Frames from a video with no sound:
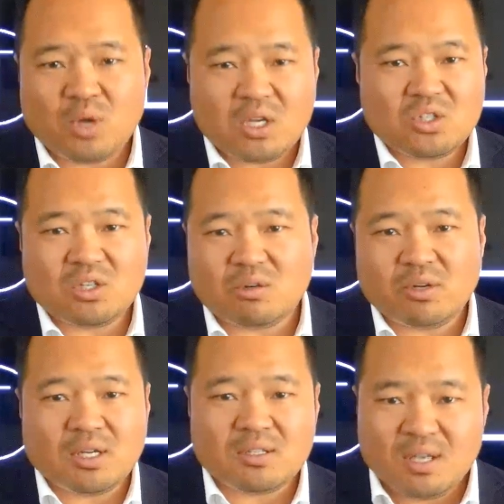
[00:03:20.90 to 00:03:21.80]

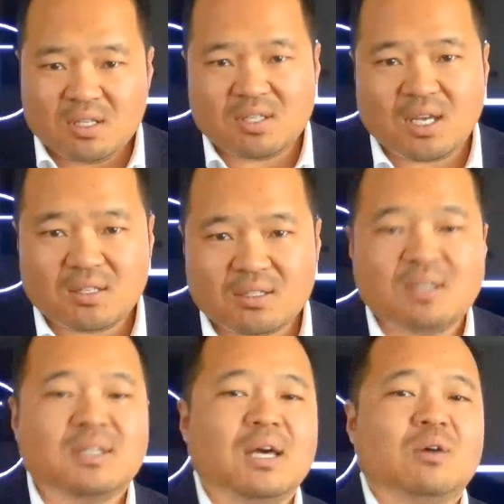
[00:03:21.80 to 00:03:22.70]
engineering intent.
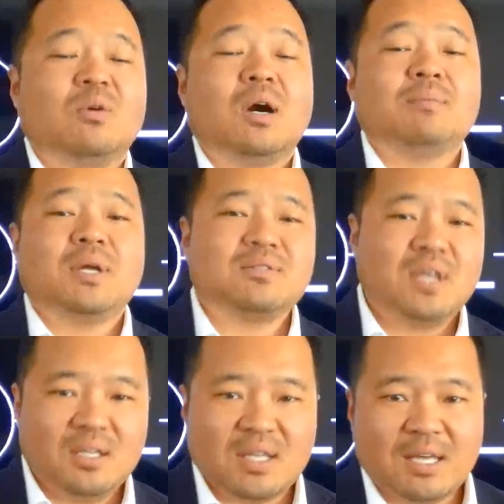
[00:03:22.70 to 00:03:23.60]
Now, I'm not
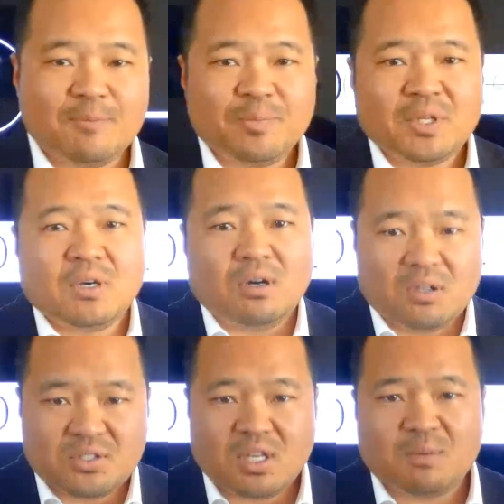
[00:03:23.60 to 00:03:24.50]
saying that all
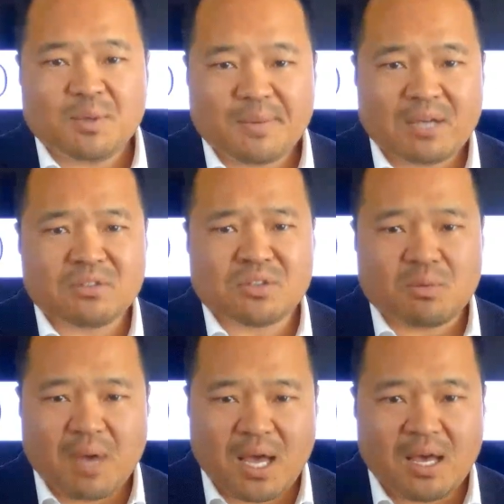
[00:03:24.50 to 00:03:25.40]
CMM houses are
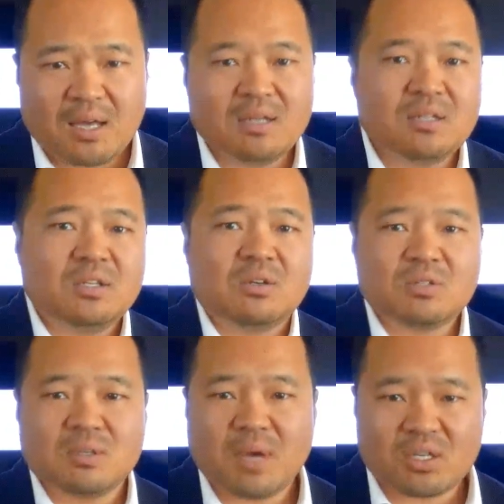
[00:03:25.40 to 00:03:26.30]
bad.
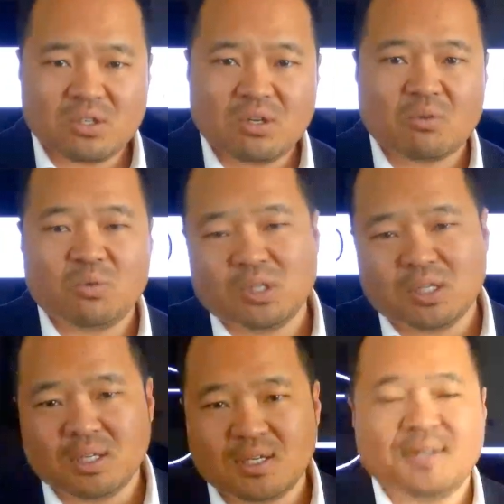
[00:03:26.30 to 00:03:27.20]
Some actually are really
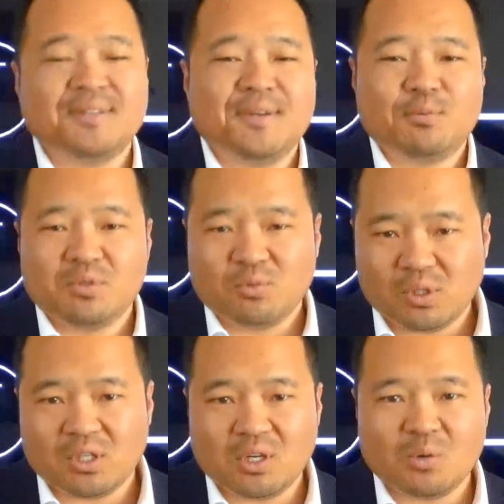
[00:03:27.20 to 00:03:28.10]
good and they
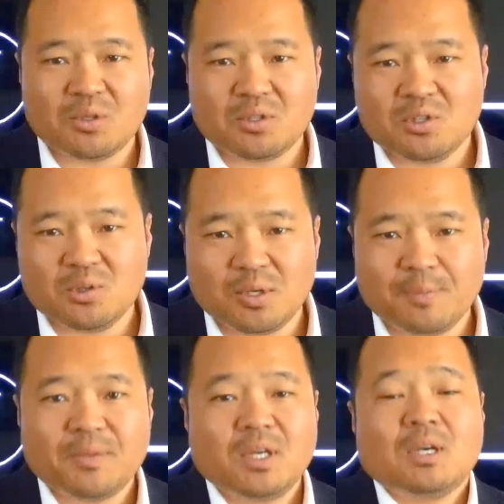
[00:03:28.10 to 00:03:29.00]
really know what they're doing.
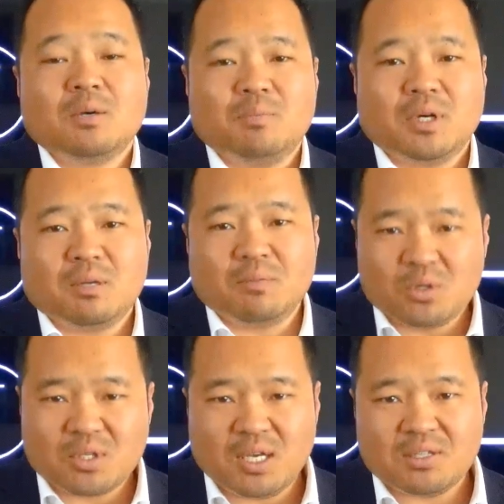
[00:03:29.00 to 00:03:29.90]
But in
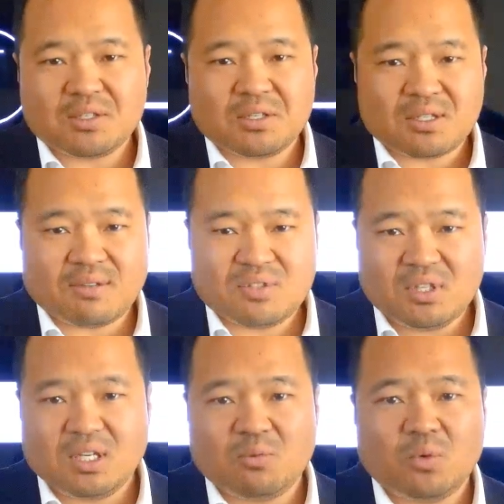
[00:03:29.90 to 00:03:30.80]
most cases, I've
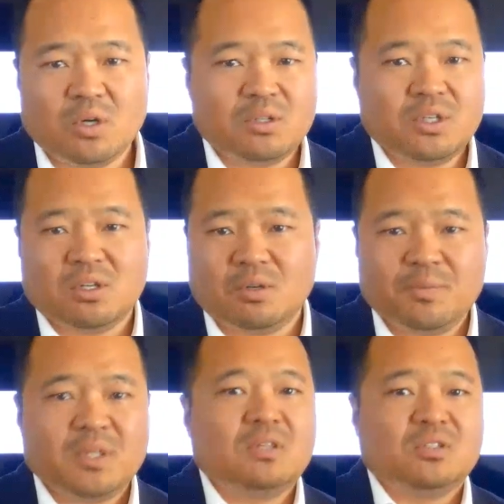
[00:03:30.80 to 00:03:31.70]
seen,
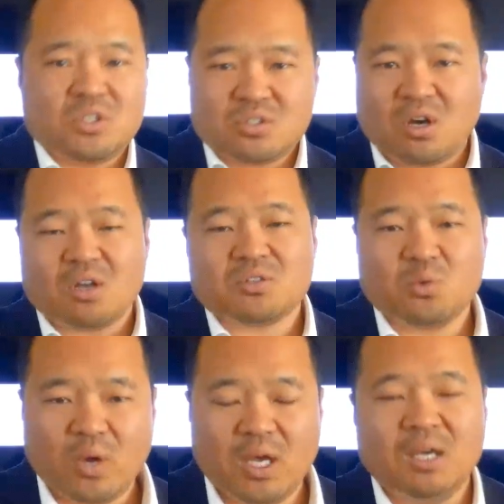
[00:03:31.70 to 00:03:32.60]
they'll just toss
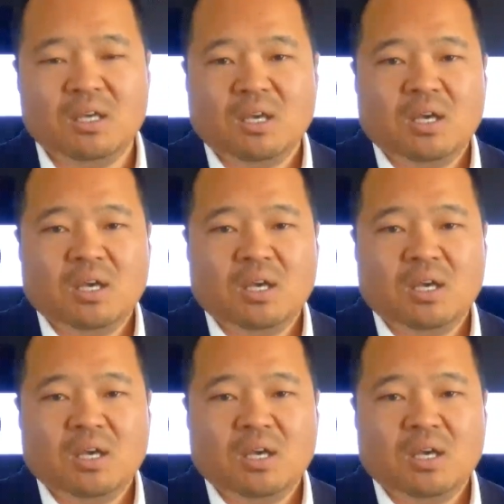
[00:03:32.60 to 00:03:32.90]
away,